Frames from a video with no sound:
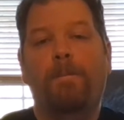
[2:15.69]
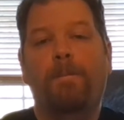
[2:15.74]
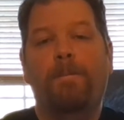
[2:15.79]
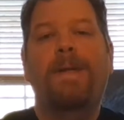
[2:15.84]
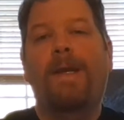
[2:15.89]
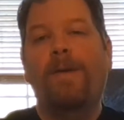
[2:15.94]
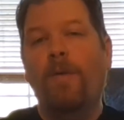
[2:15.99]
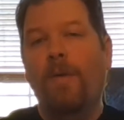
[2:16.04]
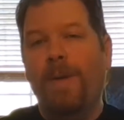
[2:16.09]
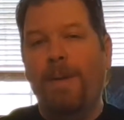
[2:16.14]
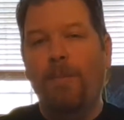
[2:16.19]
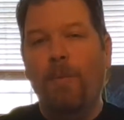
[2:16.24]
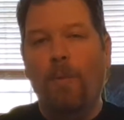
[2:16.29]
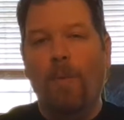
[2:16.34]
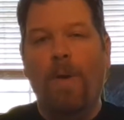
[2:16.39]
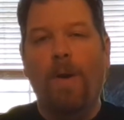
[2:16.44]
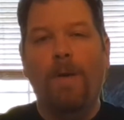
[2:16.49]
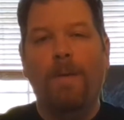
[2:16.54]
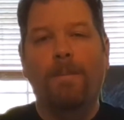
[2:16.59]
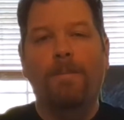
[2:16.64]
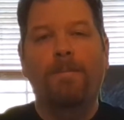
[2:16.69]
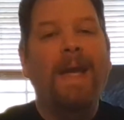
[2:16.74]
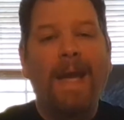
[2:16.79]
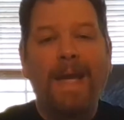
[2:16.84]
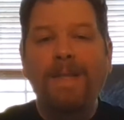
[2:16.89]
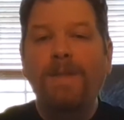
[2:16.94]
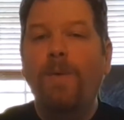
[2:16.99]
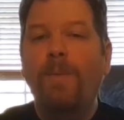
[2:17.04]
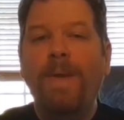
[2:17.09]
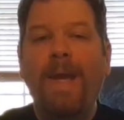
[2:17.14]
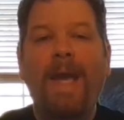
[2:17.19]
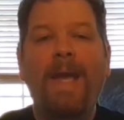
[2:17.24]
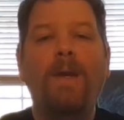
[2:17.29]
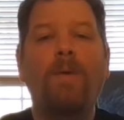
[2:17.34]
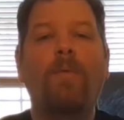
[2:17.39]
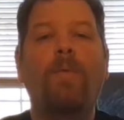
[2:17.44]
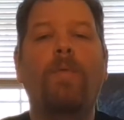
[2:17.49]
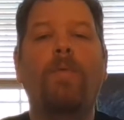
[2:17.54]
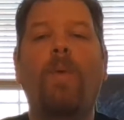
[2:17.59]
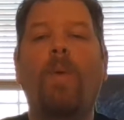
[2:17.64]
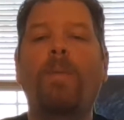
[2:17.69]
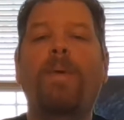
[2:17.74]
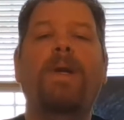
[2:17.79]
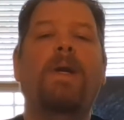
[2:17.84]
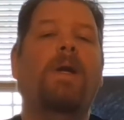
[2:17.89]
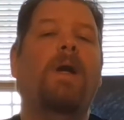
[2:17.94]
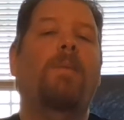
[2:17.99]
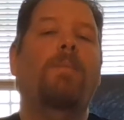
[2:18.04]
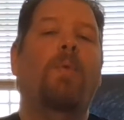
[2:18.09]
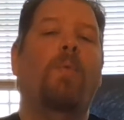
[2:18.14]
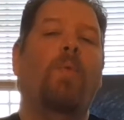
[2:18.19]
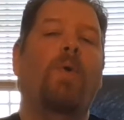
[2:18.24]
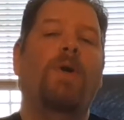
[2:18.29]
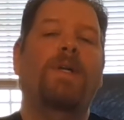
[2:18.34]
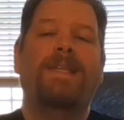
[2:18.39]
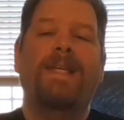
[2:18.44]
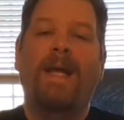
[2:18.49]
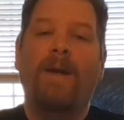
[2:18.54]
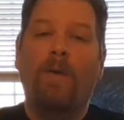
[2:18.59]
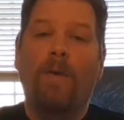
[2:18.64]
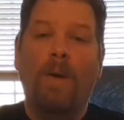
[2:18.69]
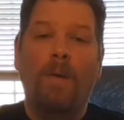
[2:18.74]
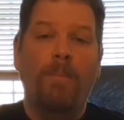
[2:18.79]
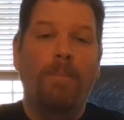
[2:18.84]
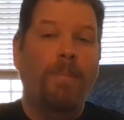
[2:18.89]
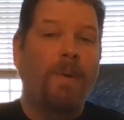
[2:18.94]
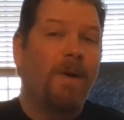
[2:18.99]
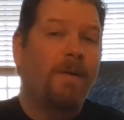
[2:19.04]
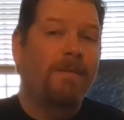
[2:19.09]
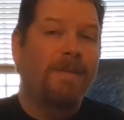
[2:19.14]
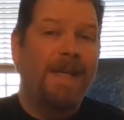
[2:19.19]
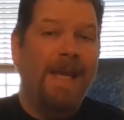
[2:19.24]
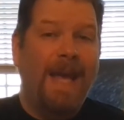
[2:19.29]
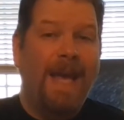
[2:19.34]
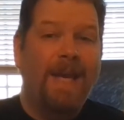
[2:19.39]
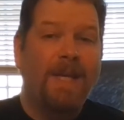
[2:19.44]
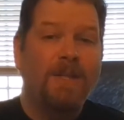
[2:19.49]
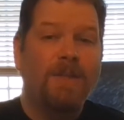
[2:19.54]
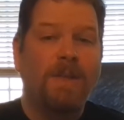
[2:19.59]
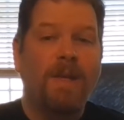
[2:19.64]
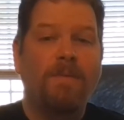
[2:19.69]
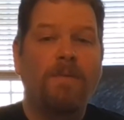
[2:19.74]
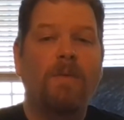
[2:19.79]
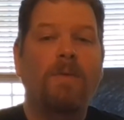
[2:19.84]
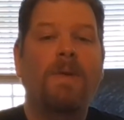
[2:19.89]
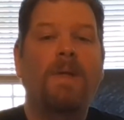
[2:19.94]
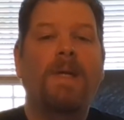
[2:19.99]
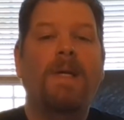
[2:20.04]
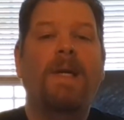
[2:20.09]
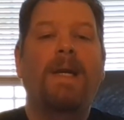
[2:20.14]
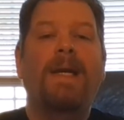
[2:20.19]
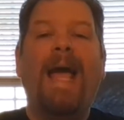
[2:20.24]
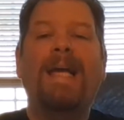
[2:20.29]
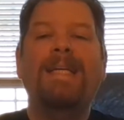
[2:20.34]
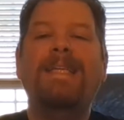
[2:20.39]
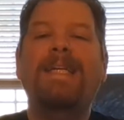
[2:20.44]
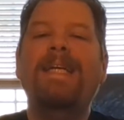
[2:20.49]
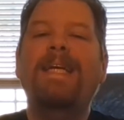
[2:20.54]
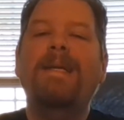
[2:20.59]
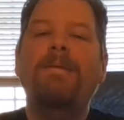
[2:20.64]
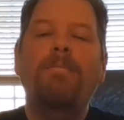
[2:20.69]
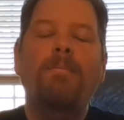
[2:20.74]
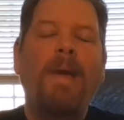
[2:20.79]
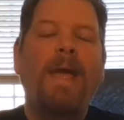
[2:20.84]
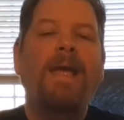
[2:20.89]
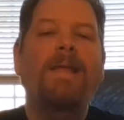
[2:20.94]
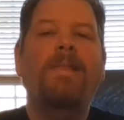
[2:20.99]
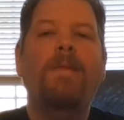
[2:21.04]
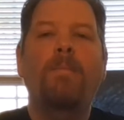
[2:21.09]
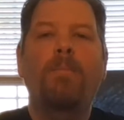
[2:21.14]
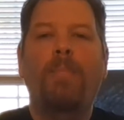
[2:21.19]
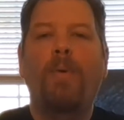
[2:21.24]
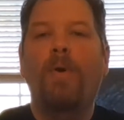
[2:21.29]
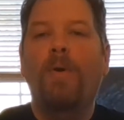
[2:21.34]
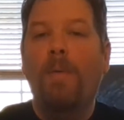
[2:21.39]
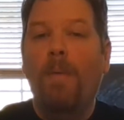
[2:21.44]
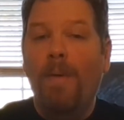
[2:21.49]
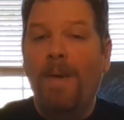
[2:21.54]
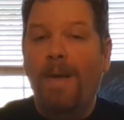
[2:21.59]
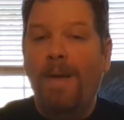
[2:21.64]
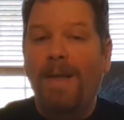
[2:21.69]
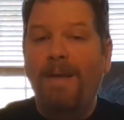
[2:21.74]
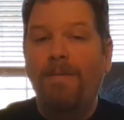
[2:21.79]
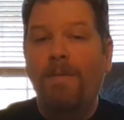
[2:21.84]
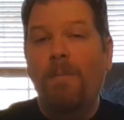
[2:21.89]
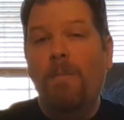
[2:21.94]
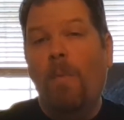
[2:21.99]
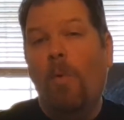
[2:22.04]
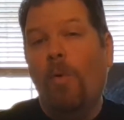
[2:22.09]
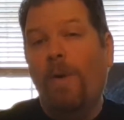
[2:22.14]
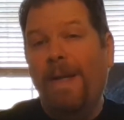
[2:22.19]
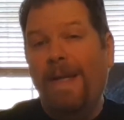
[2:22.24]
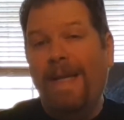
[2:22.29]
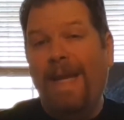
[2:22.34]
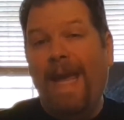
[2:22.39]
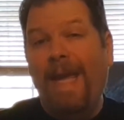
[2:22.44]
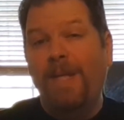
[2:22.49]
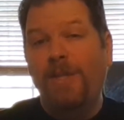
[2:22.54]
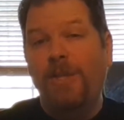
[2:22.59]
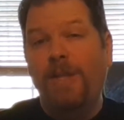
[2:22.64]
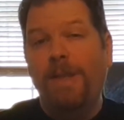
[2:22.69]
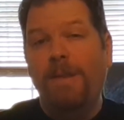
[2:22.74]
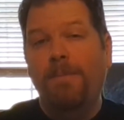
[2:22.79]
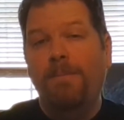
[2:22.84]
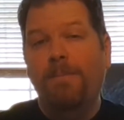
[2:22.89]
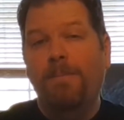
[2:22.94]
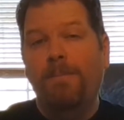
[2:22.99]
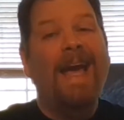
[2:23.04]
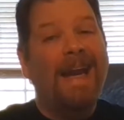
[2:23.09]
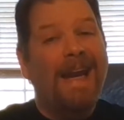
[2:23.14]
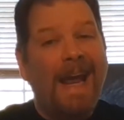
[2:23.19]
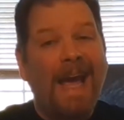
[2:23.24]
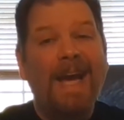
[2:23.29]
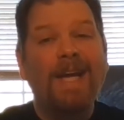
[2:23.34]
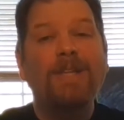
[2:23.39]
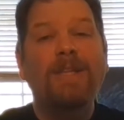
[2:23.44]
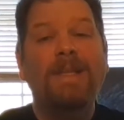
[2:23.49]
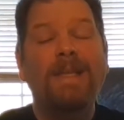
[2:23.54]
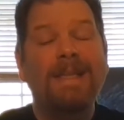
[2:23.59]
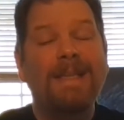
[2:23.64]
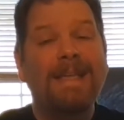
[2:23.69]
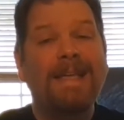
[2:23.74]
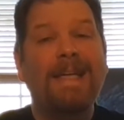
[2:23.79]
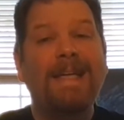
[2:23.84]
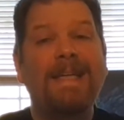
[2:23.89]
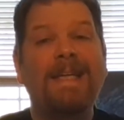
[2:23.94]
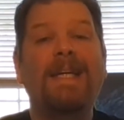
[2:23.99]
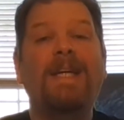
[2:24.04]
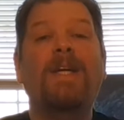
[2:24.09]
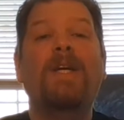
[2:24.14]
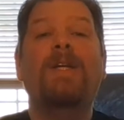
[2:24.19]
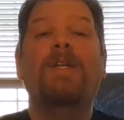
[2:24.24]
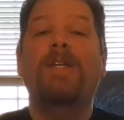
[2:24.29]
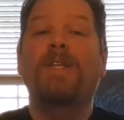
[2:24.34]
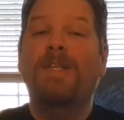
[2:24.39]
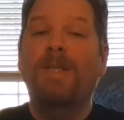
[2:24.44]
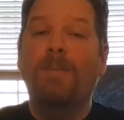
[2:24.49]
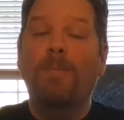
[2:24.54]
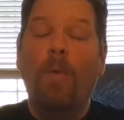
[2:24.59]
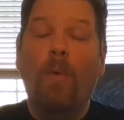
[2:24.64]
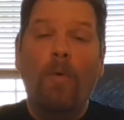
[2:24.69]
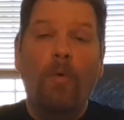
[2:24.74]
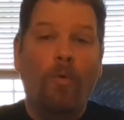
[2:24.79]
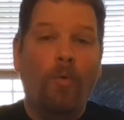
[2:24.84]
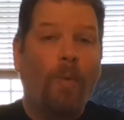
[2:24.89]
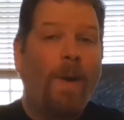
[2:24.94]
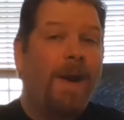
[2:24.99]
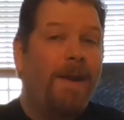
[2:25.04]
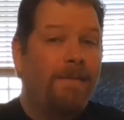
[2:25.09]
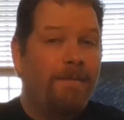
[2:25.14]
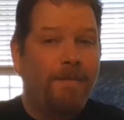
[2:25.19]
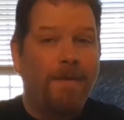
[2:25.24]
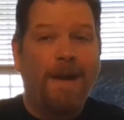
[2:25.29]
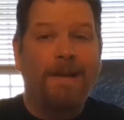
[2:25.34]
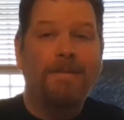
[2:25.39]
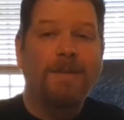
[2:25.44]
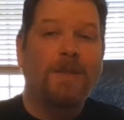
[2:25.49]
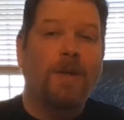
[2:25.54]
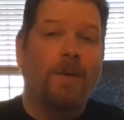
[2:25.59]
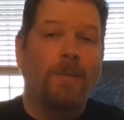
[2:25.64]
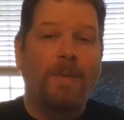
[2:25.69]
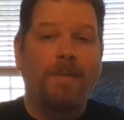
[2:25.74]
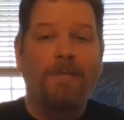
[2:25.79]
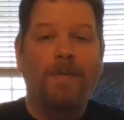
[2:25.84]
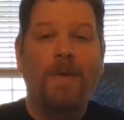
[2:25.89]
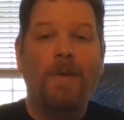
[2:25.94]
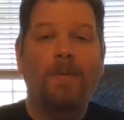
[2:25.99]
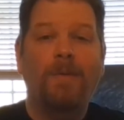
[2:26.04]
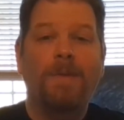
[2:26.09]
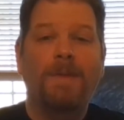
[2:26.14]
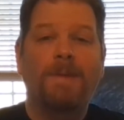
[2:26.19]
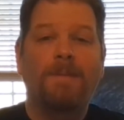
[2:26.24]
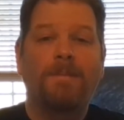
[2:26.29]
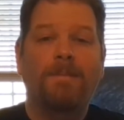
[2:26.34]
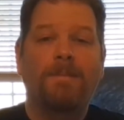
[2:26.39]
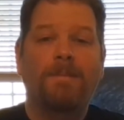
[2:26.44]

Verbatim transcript: Now, don't get me wrong, it's okay to throw in a couple words that are above the age level, as it can make the book even more engaging and actually lead to some great five star reviews.